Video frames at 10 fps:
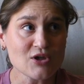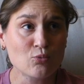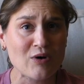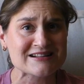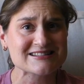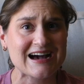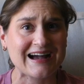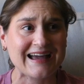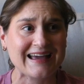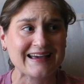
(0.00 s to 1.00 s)
Once
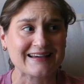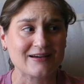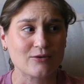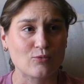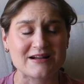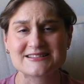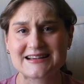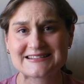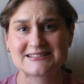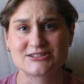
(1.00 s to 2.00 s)
I
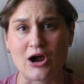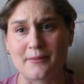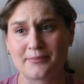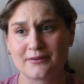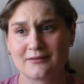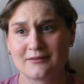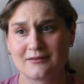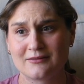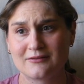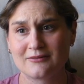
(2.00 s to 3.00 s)
stopped
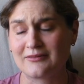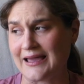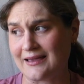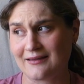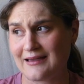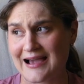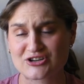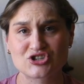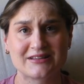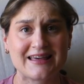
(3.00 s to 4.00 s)
like
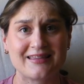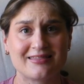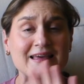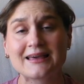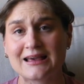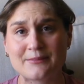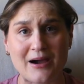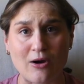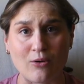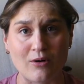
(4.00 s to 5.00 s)
actually thinking
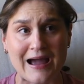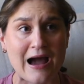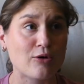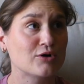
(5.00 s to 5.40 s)
about how